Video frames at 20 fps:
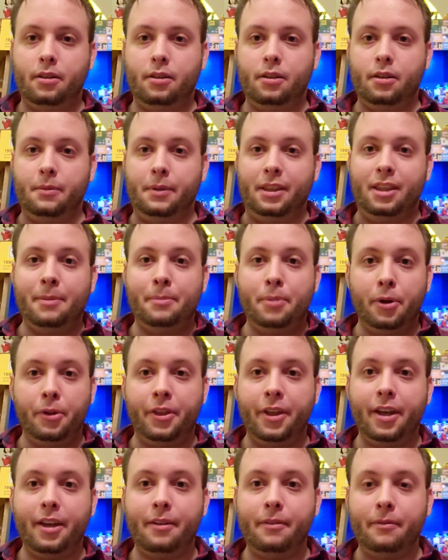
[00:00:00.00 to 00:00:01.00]
I mean, they both
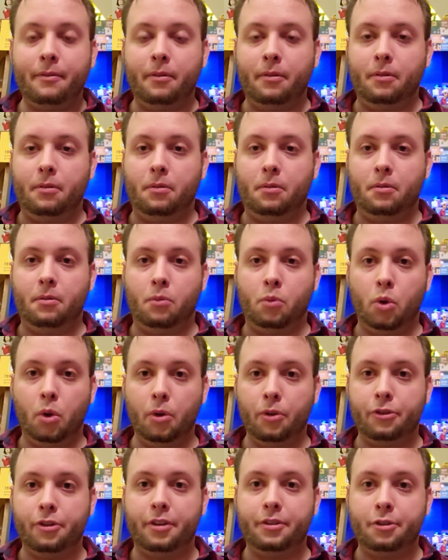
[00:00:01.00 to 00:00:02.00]
had
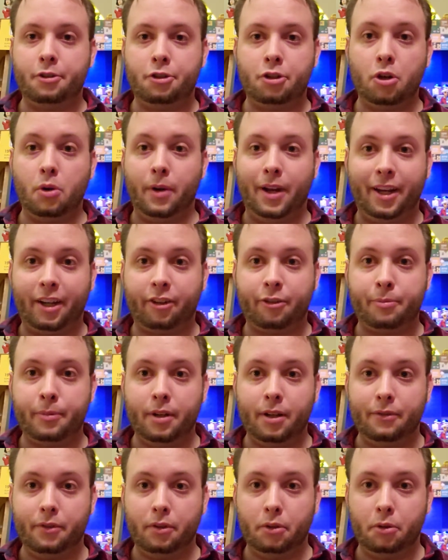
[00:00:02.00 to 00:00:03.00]
roles on the show X-Men
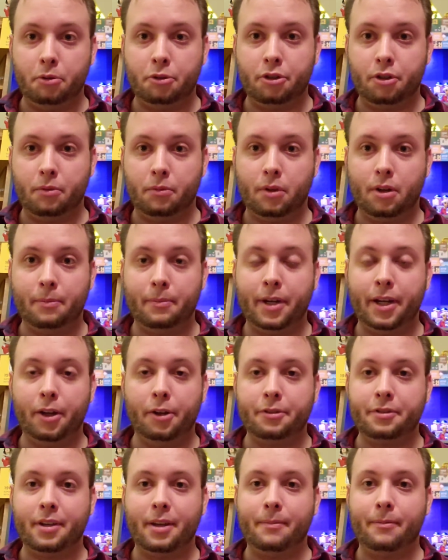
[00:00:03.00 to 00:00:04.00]
Evolution, one of my
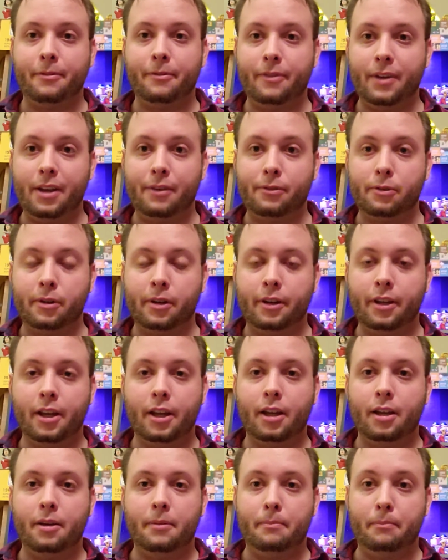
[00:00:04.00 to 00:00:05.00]
all-time favorite
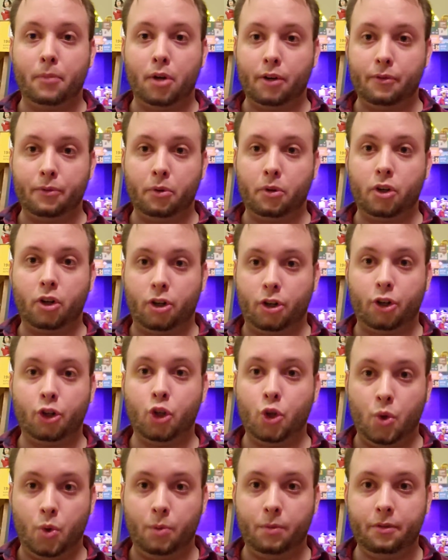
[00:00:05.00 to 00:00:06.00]
Marvel
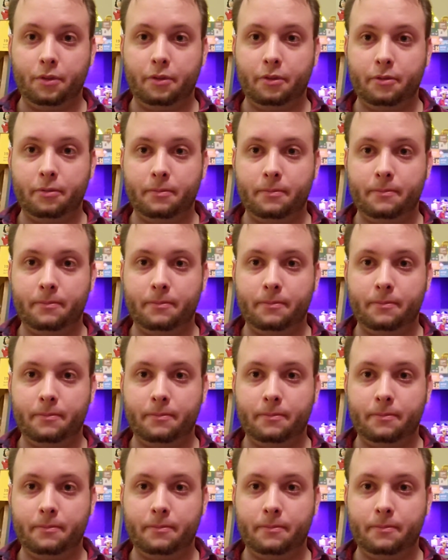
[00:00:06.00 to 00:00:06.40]
cartoons.